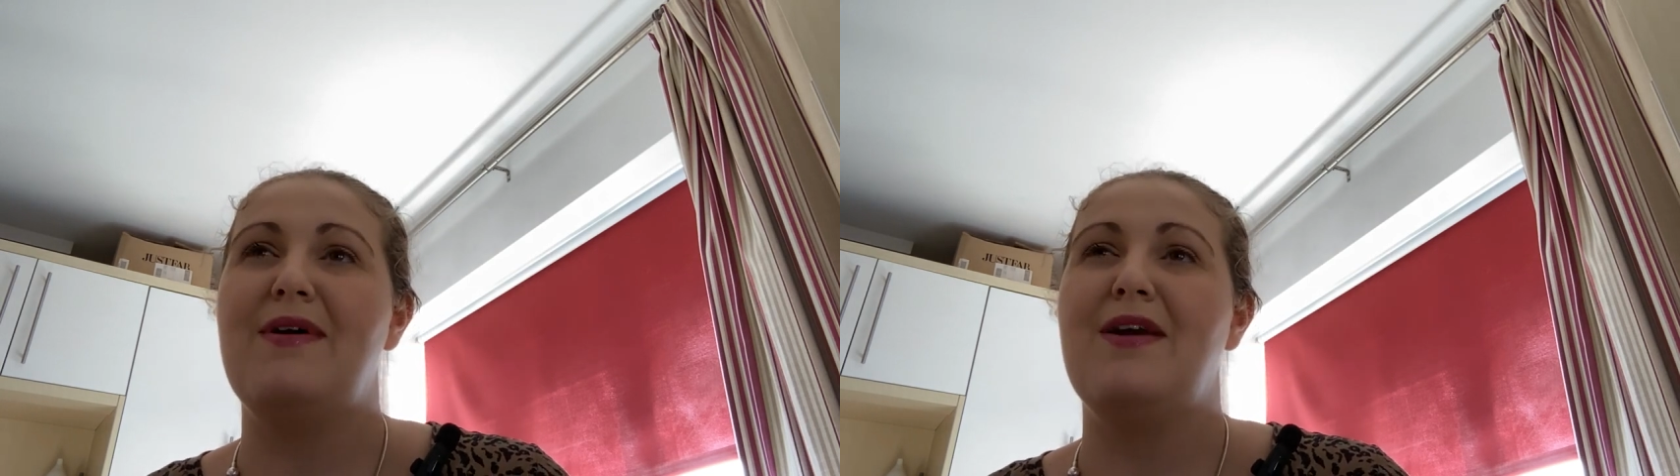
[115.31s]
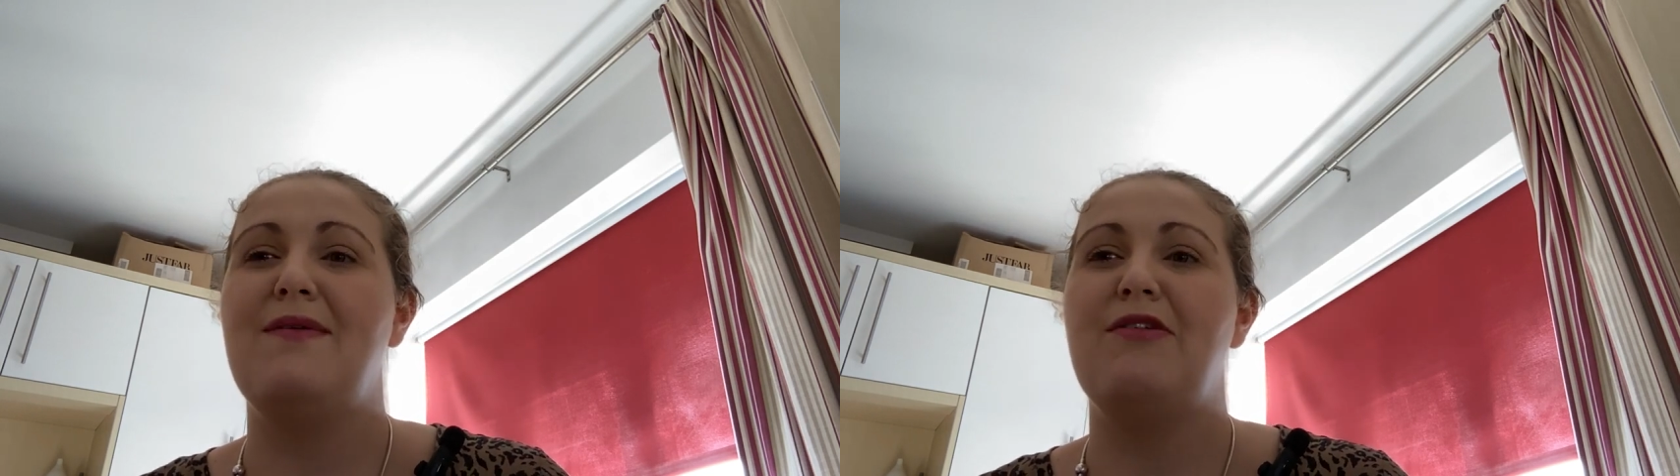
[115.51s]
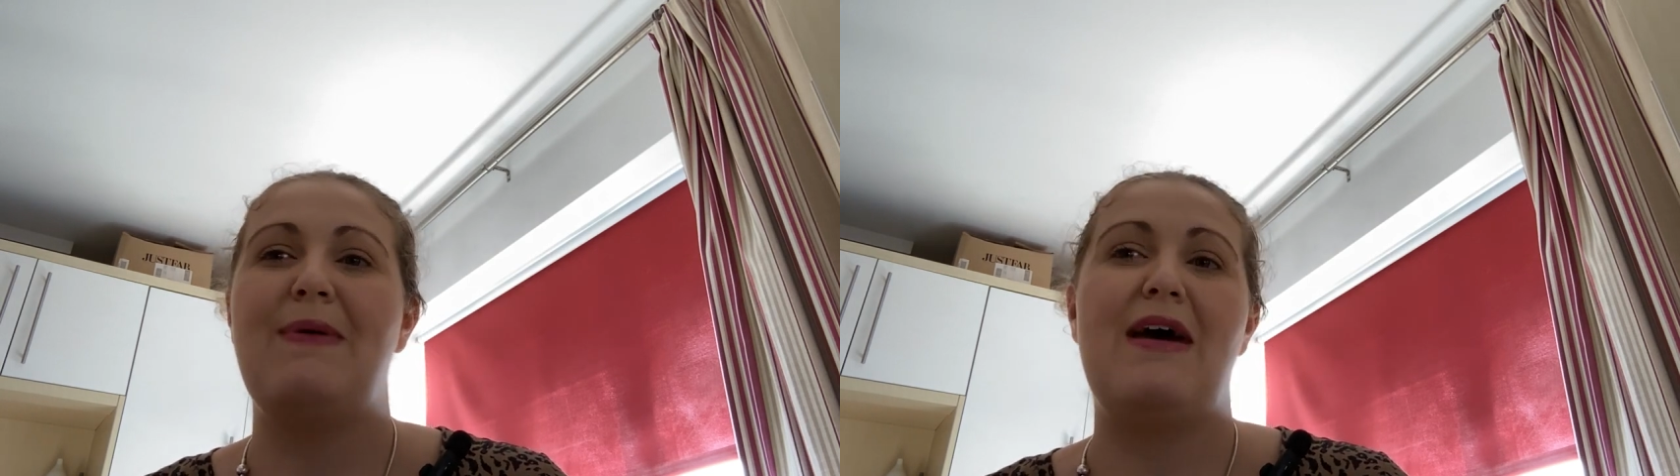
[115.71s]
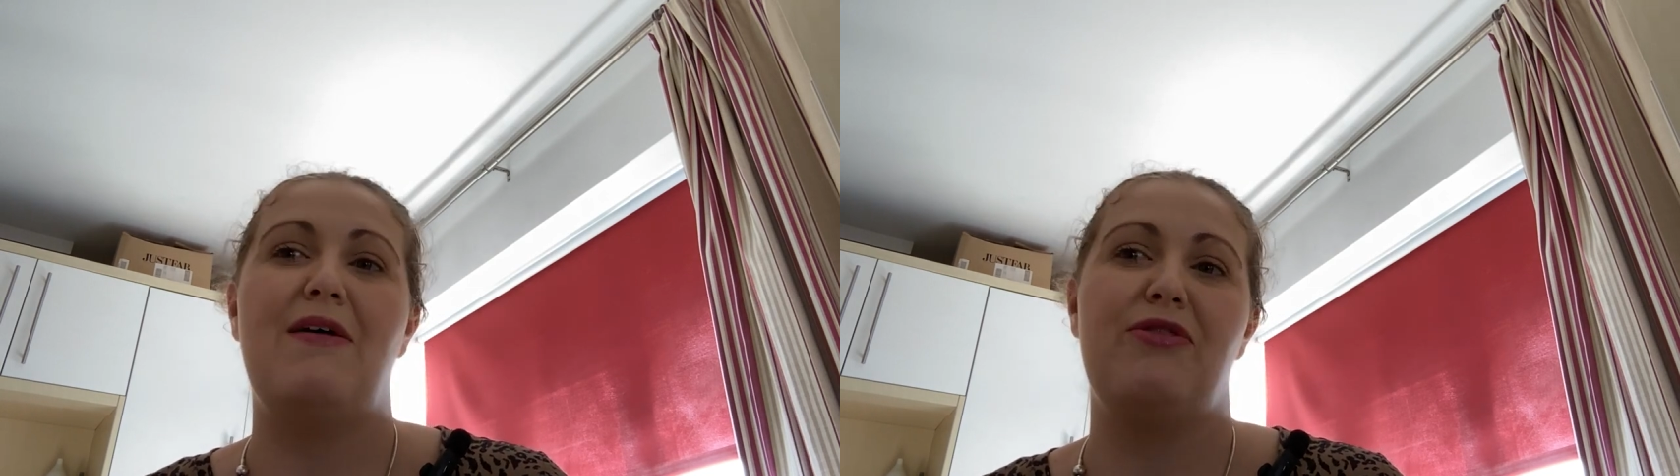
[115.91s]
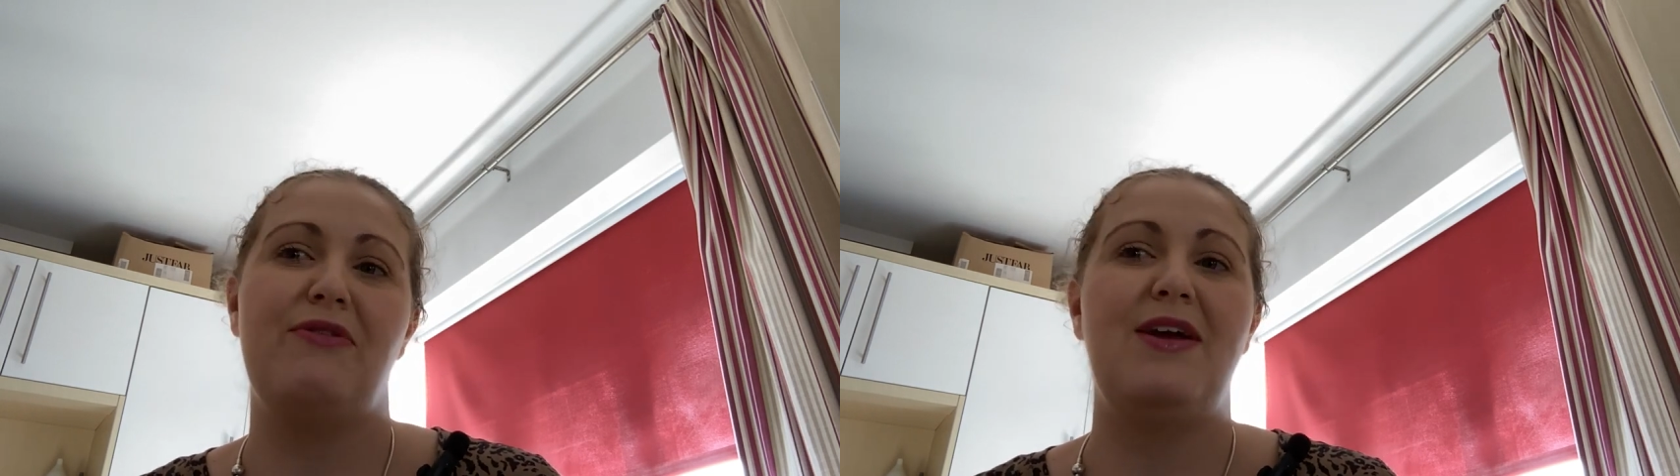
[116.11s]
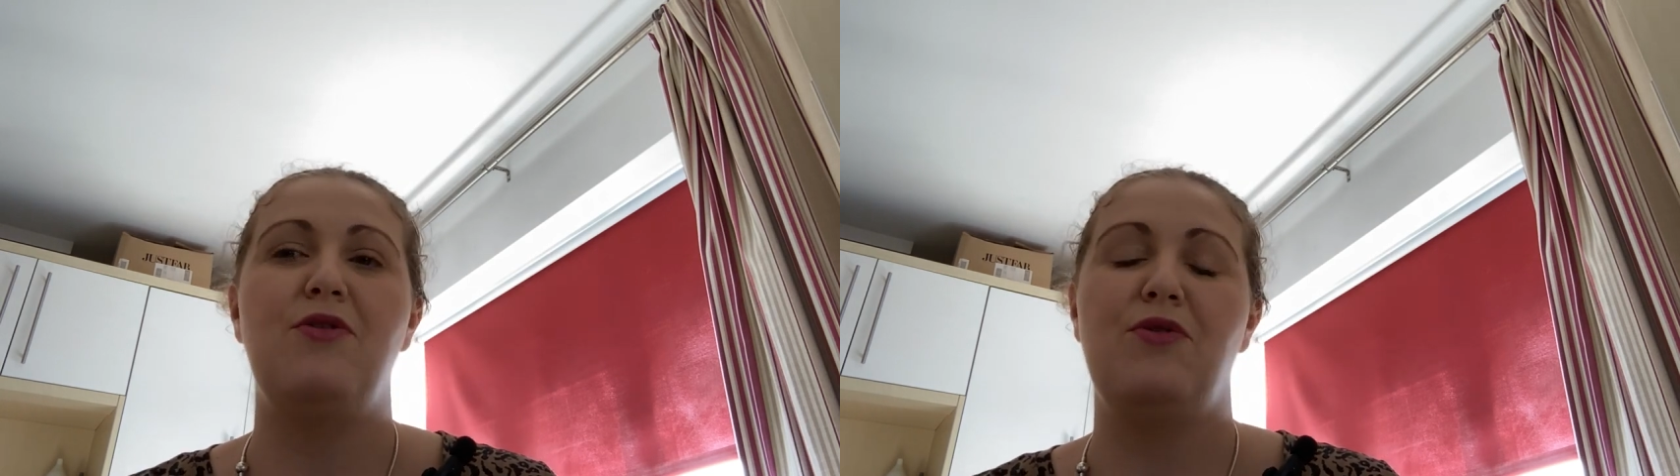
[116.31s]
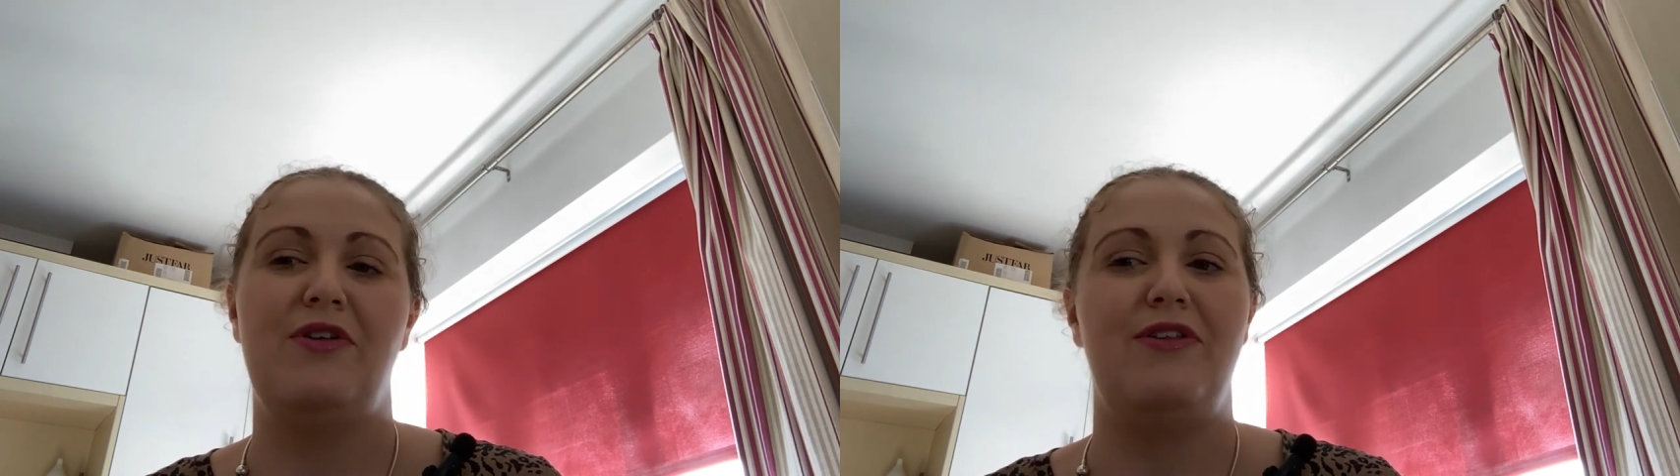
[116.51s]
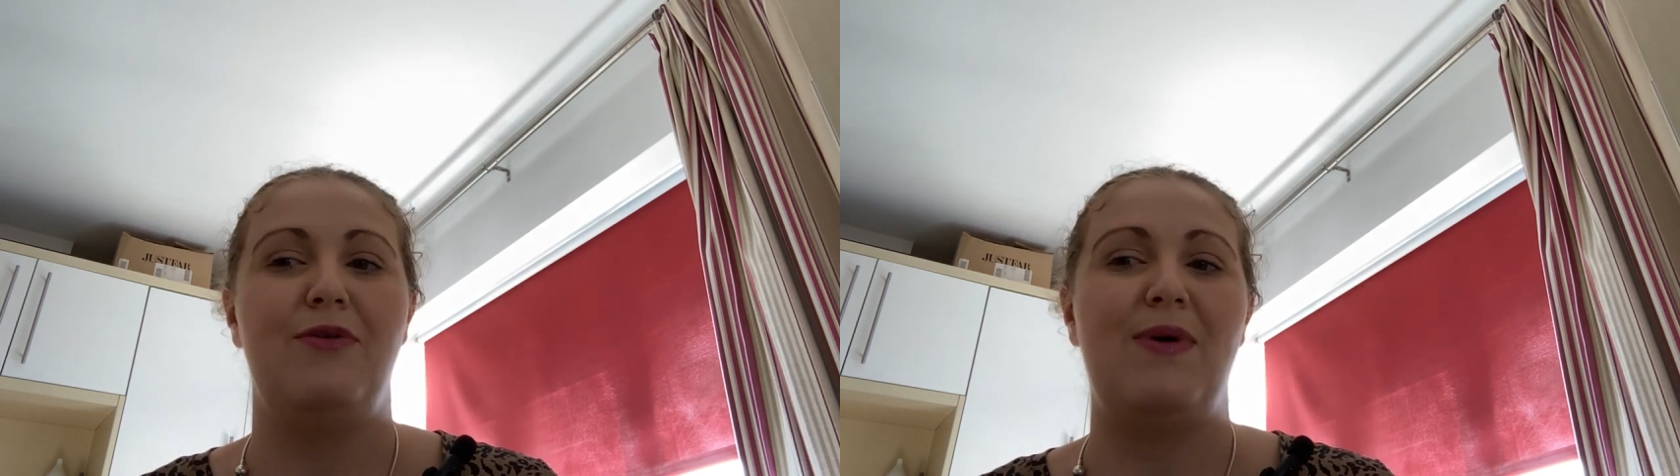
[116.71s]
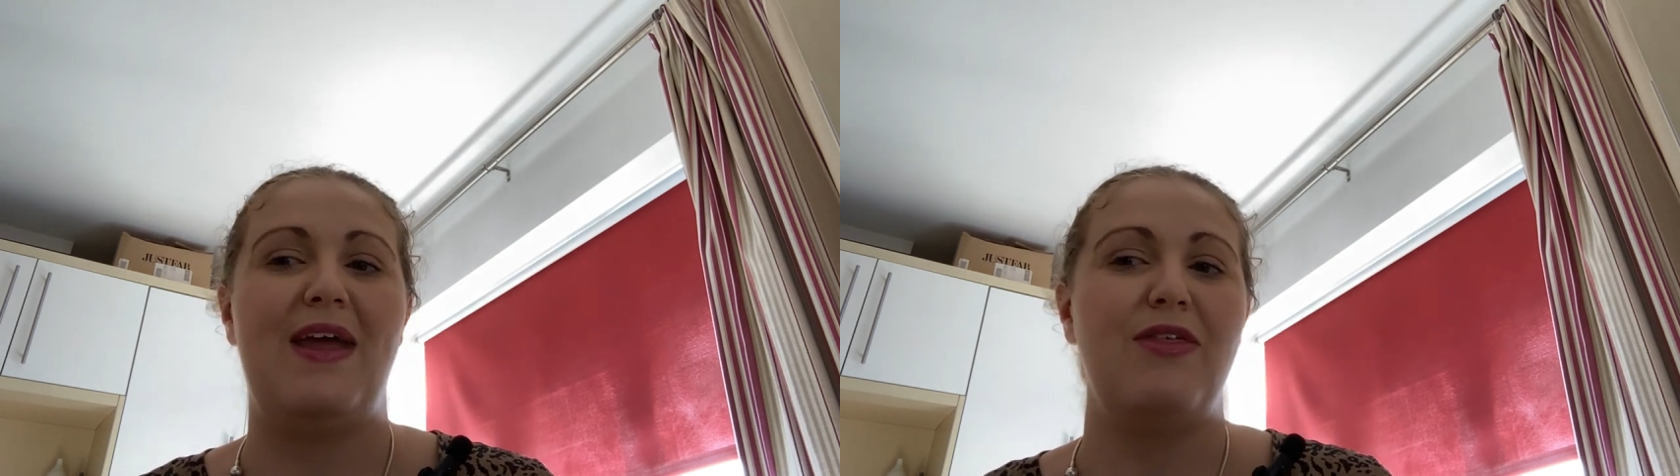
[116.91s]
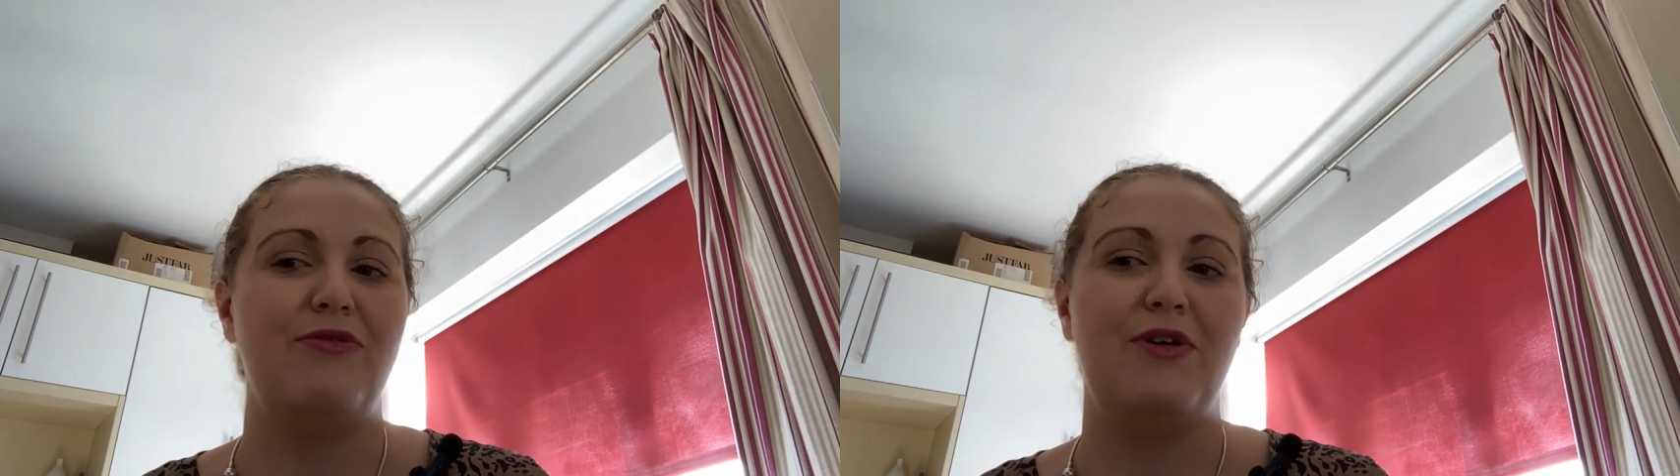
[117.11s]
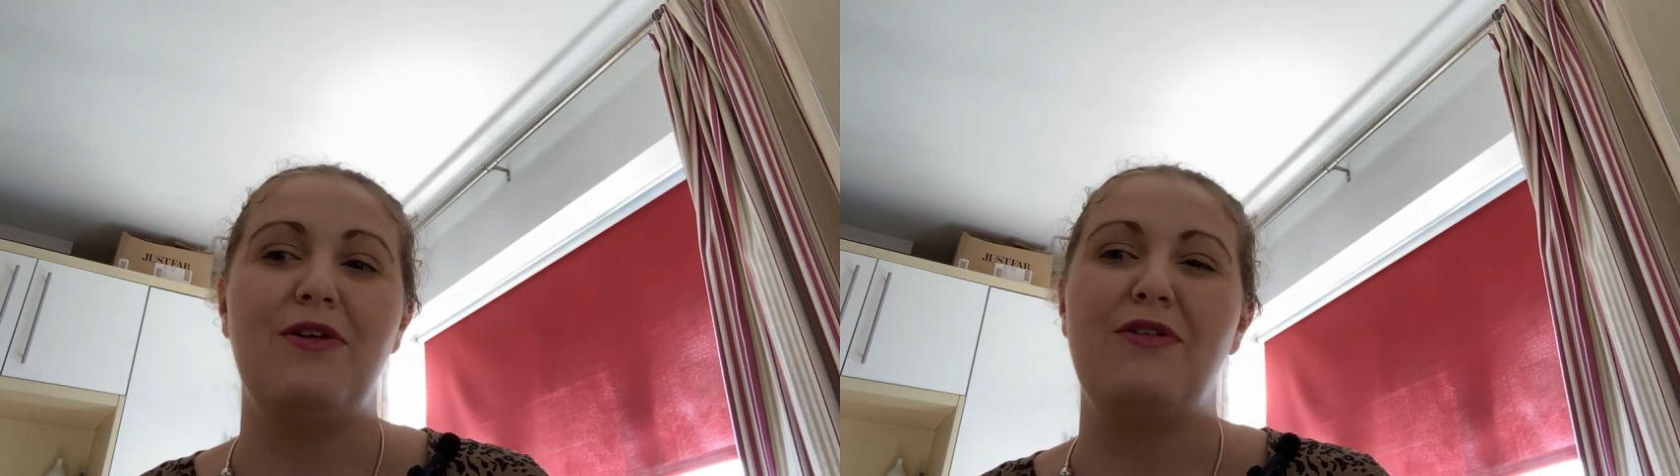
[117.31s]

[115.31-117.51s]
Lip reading: and I was about 3/4 of the way through,